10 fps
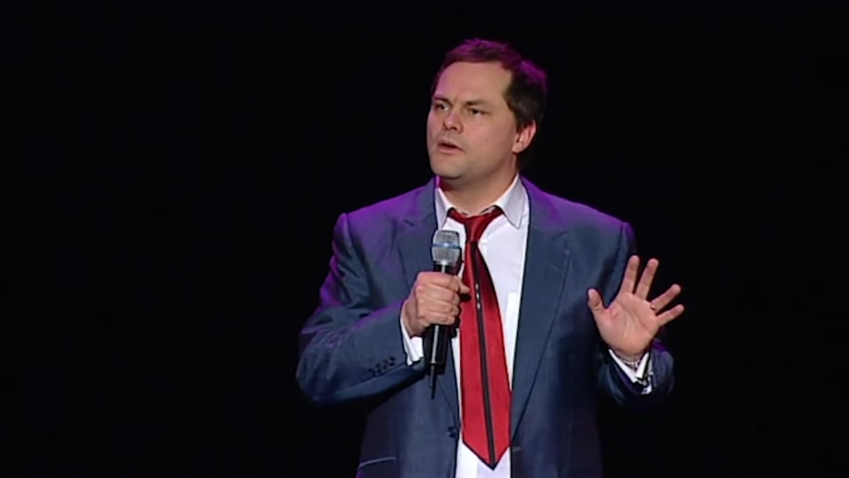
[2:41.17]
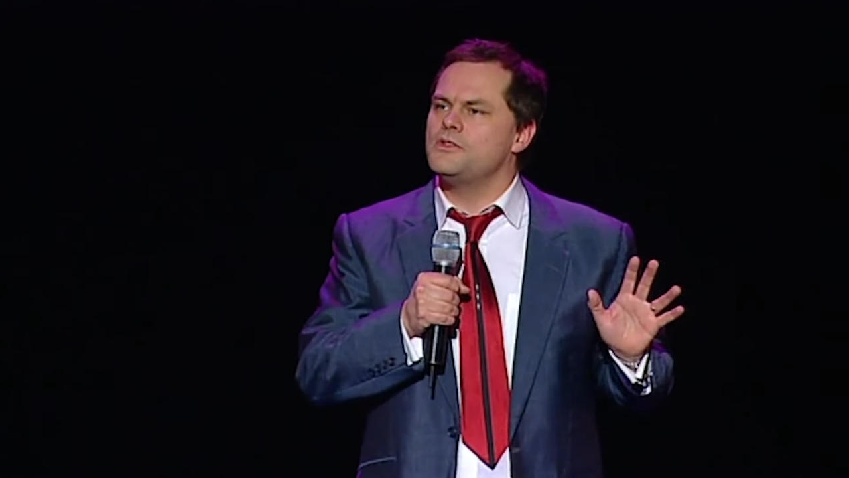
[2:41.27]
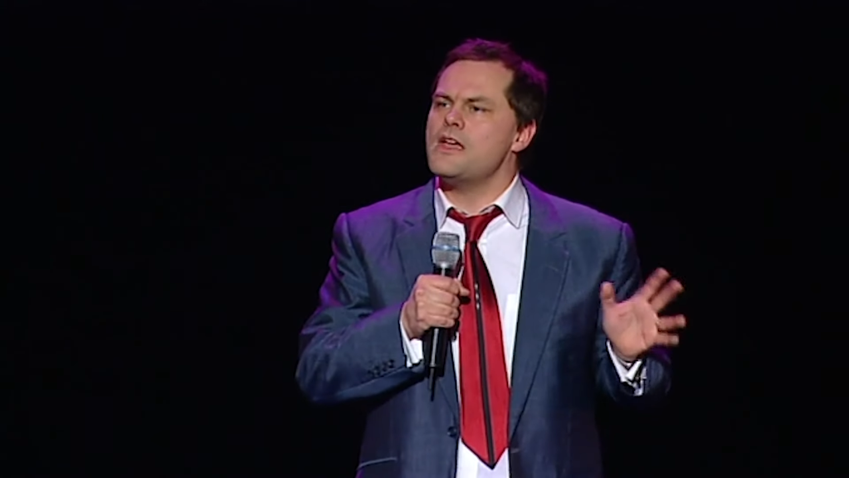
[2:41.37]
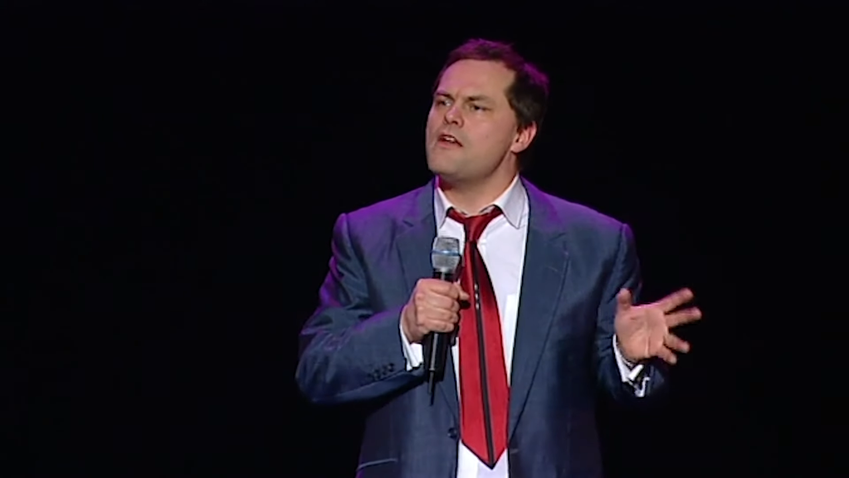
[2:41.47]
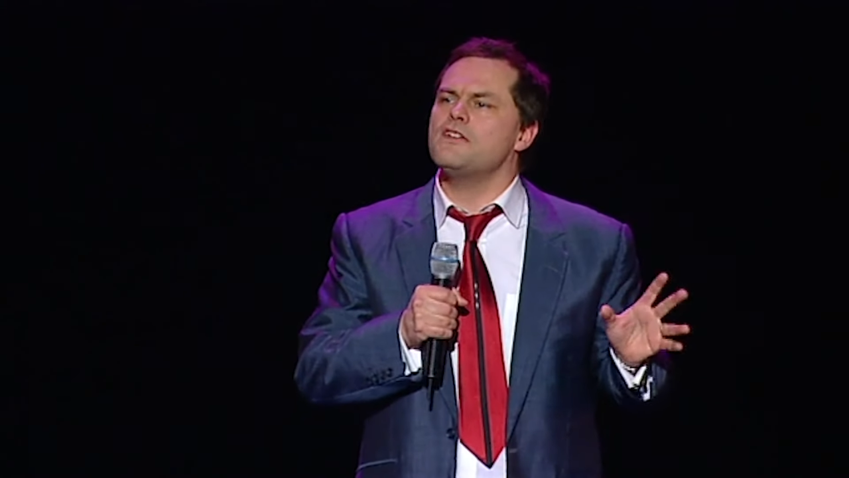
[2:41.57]

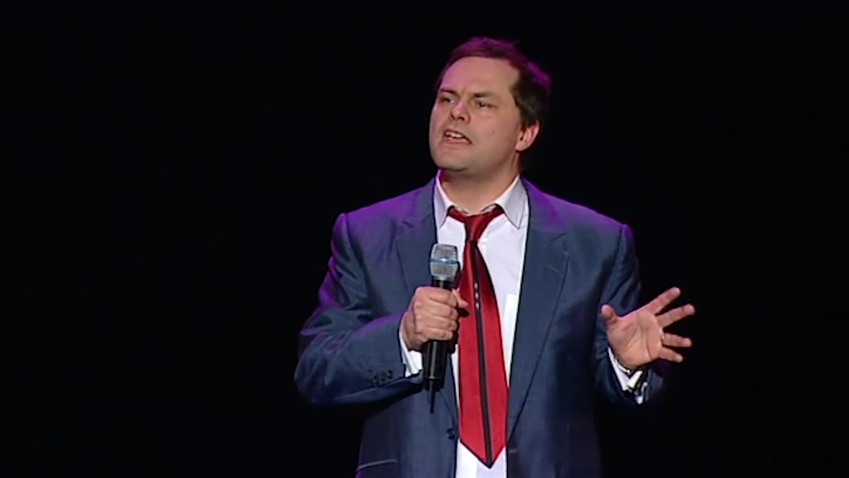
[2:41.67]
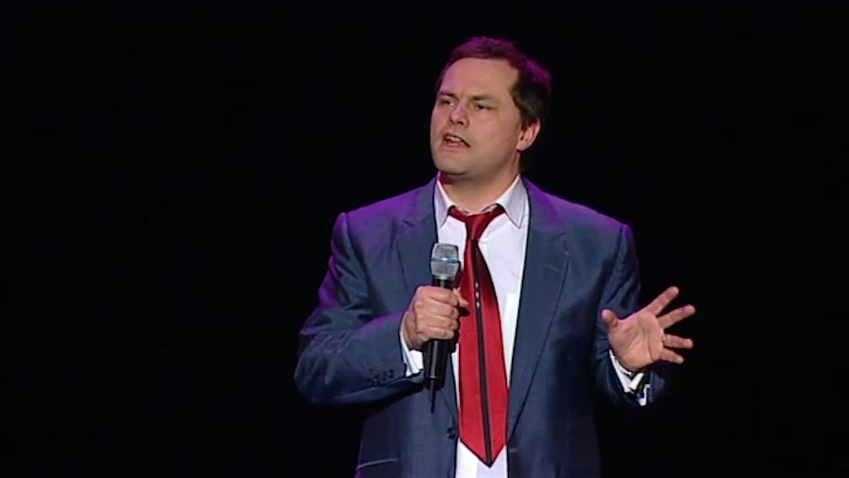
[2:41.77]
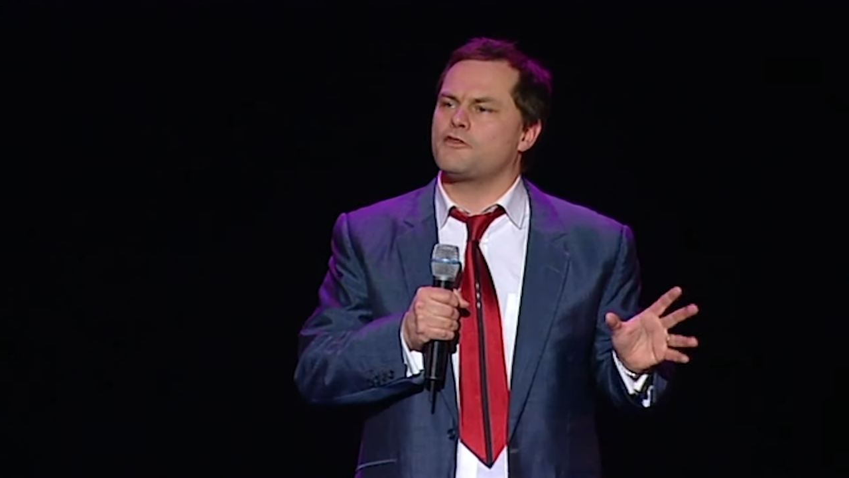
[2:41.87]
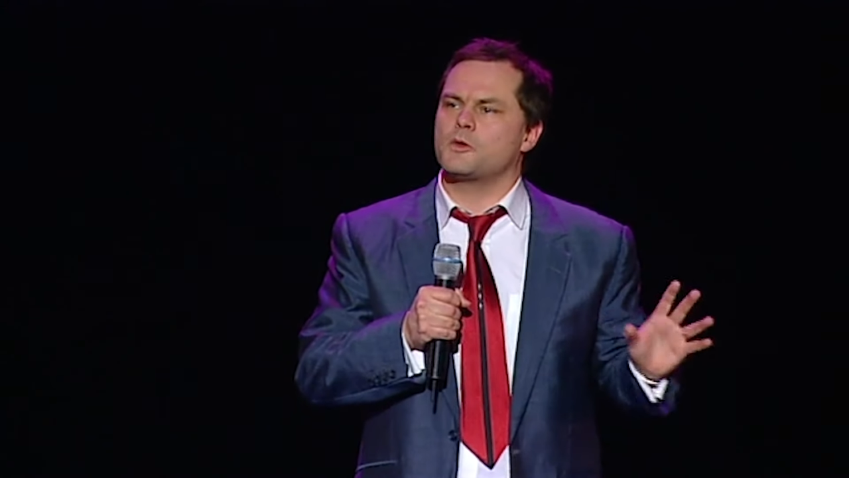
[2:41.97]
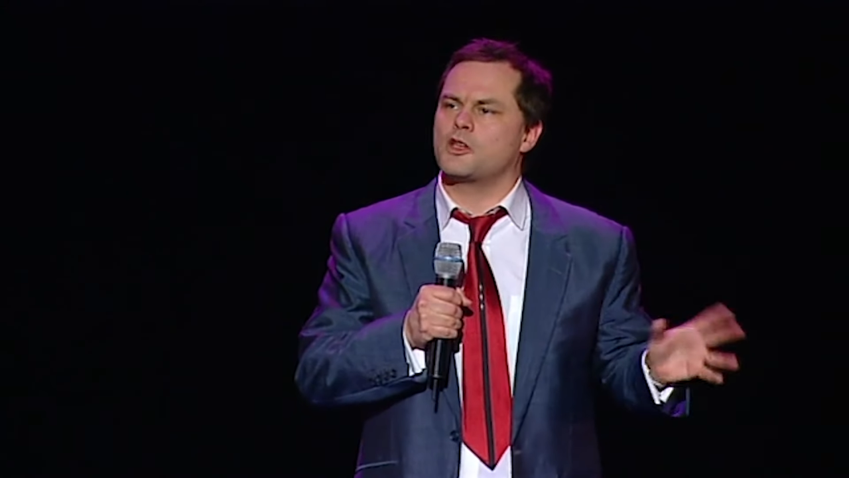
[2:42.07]
Would you ever get
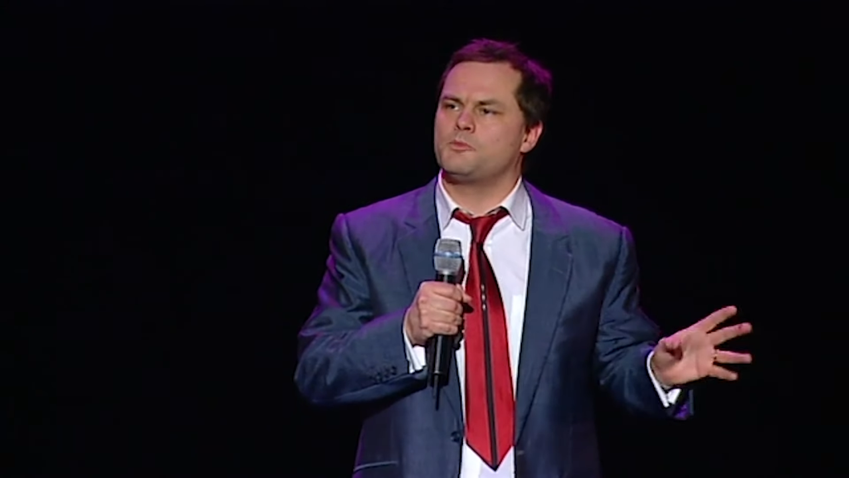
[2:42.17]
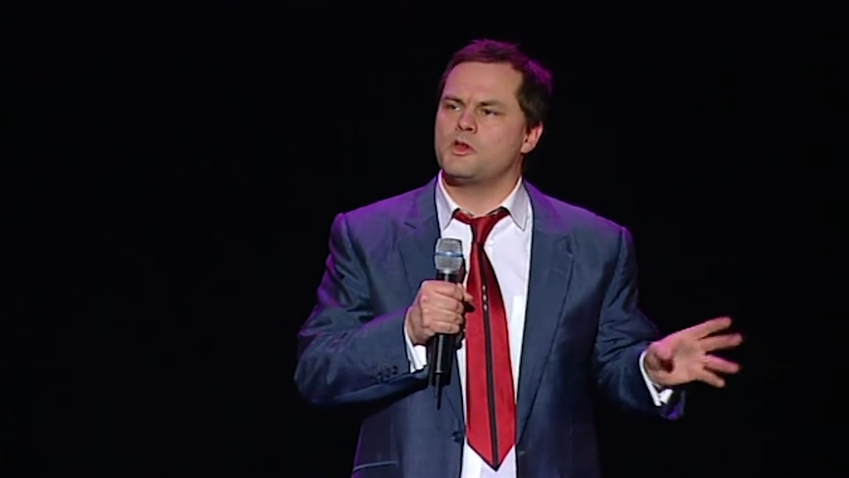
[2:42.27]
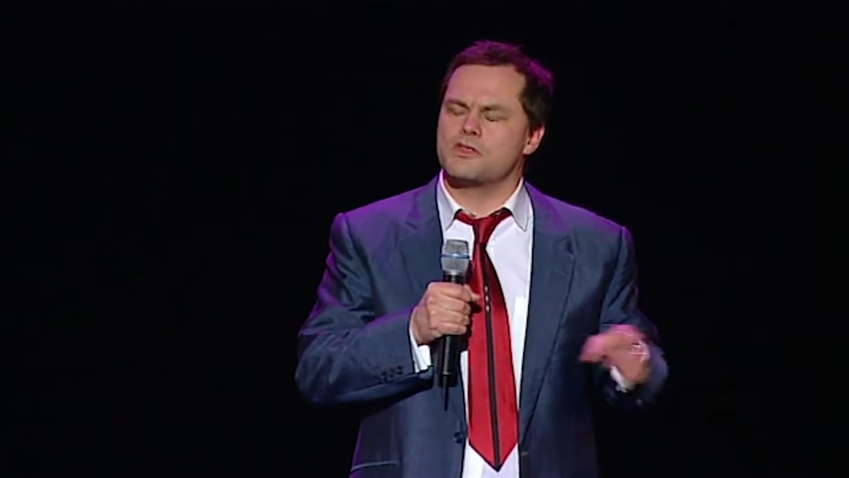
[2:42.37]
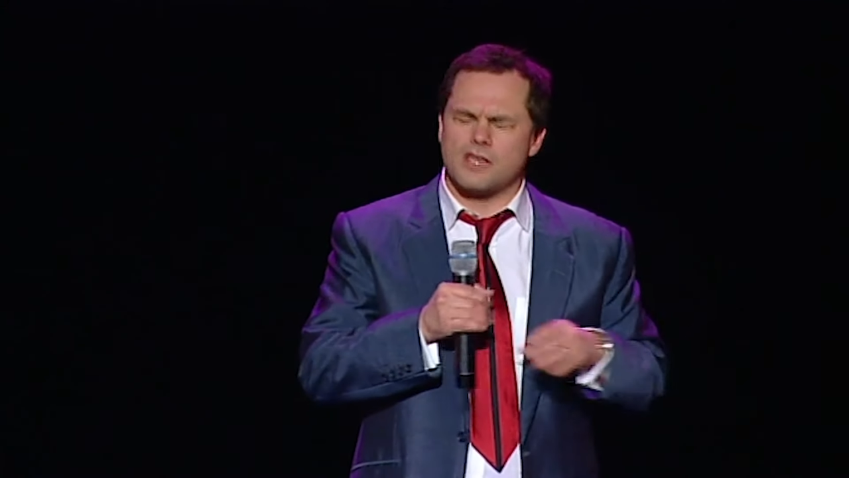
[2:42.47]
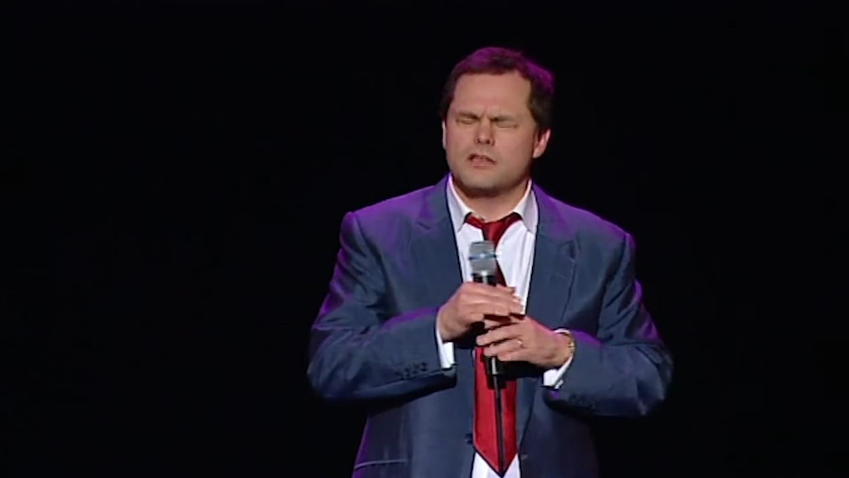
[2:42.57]
it from a
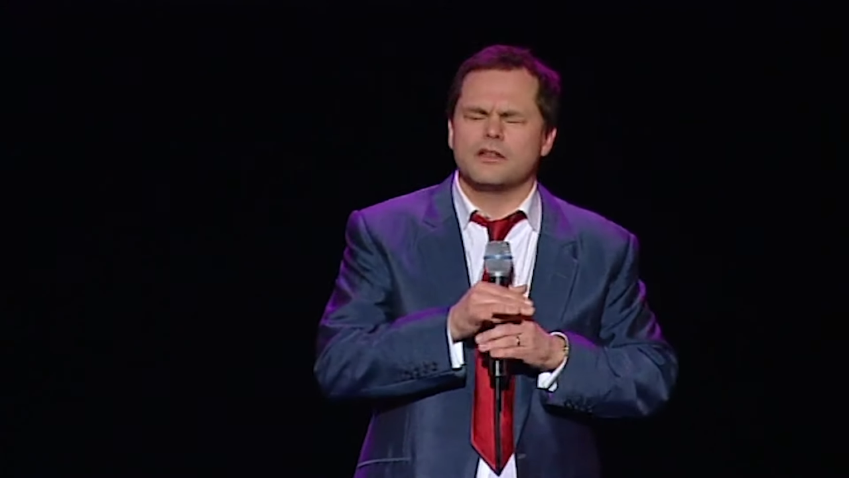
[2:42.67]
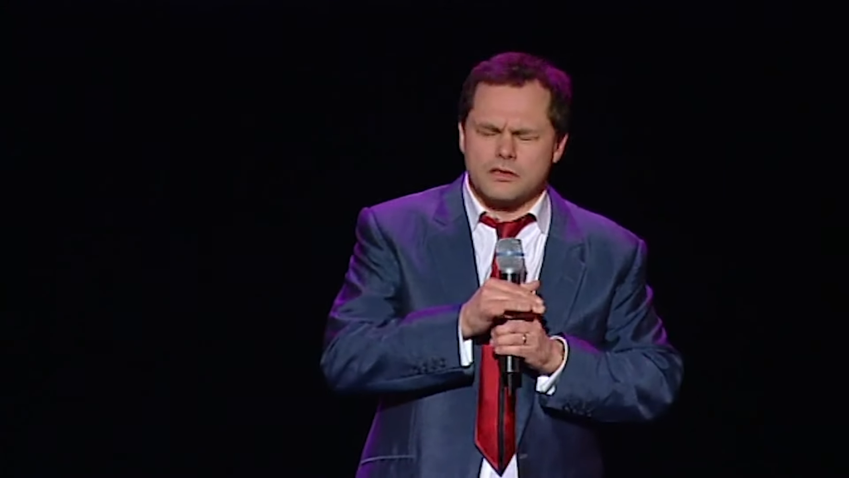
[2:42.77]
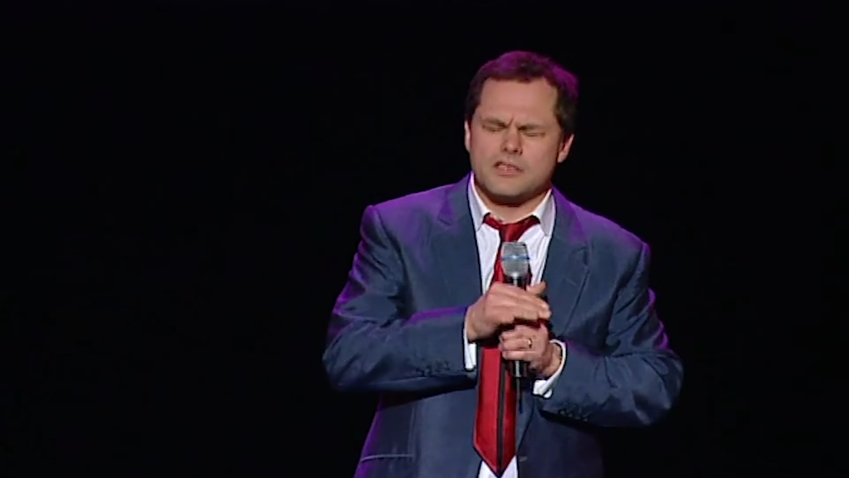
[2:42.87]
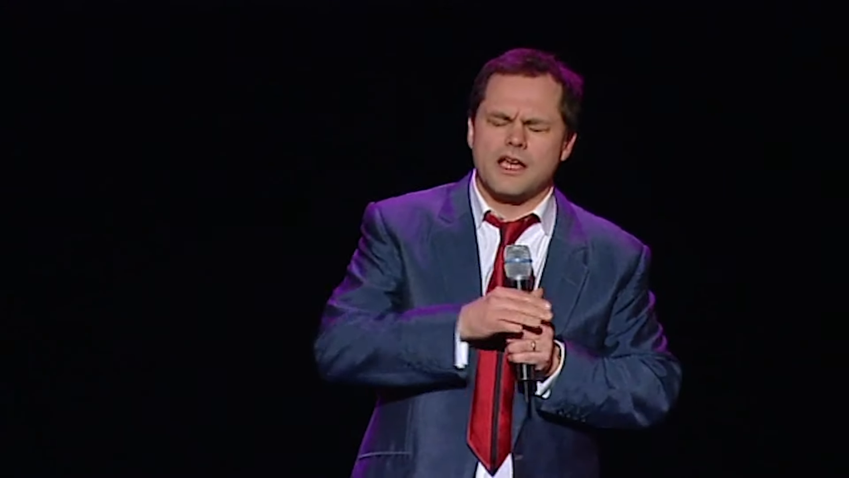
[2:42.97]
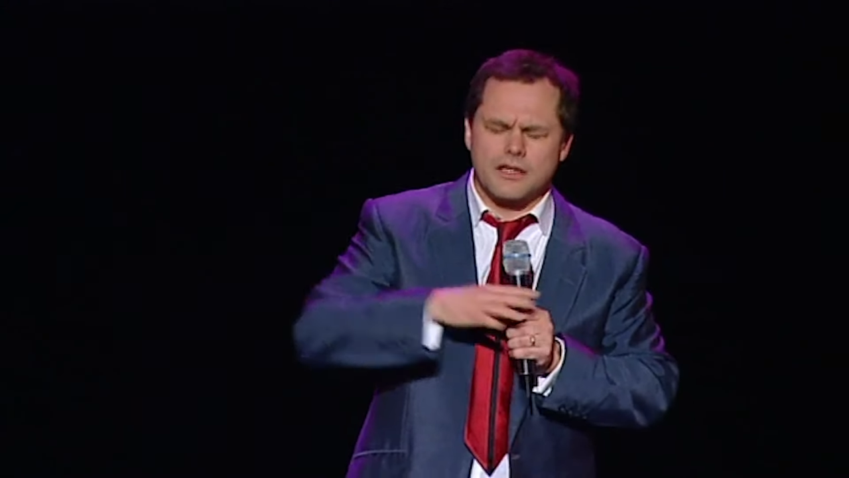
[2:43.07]
computer saying,
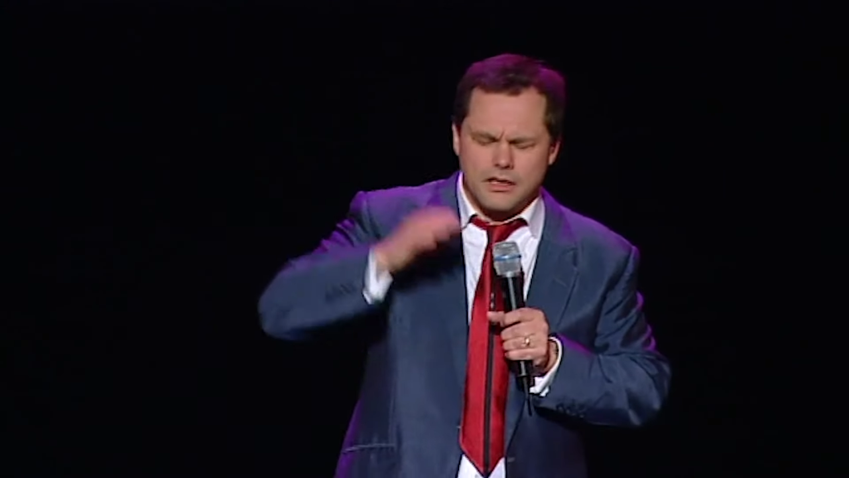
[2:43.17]
God, Jack,